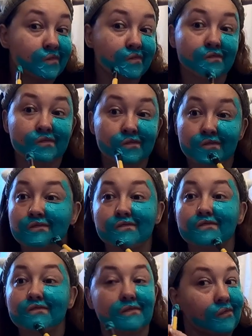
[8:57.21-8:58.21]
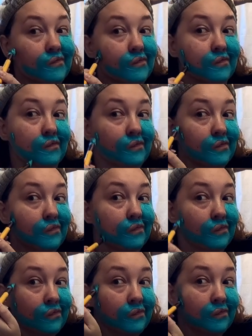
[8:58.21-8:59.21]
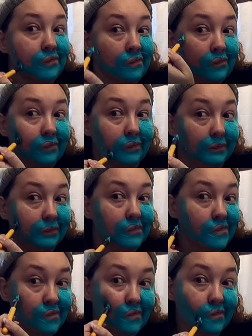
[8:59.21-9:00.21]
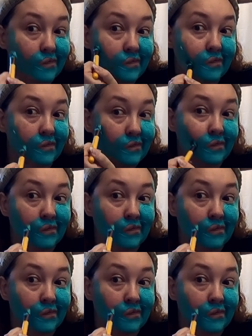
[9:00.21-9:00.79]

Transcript: (no one is talking)